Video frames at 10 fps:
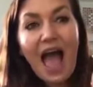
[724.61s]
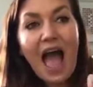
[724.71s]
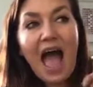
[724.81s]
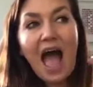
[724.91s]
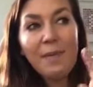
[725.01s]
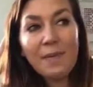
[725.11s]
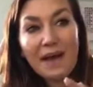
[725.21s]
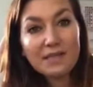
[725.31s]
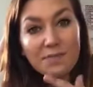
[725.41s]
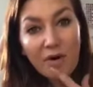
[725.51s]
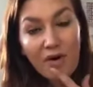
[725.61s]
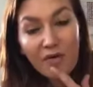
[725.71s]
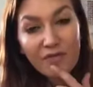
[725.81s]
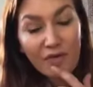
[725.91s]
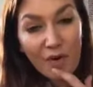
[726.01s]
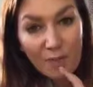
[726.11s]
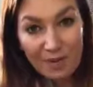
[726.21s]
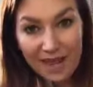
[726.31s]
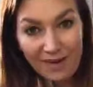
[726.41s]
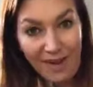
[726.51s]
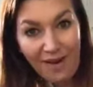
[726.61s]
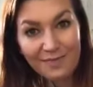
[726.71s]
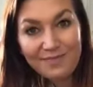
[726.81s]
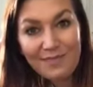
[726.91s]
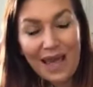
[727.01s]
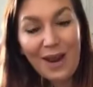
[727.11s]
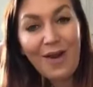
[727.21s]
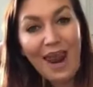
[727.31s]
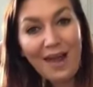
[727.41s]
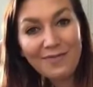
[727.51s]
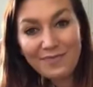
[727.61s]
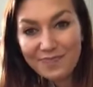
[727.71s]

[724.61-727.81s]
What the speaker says: I'll be back tomorrow for Play Along Live.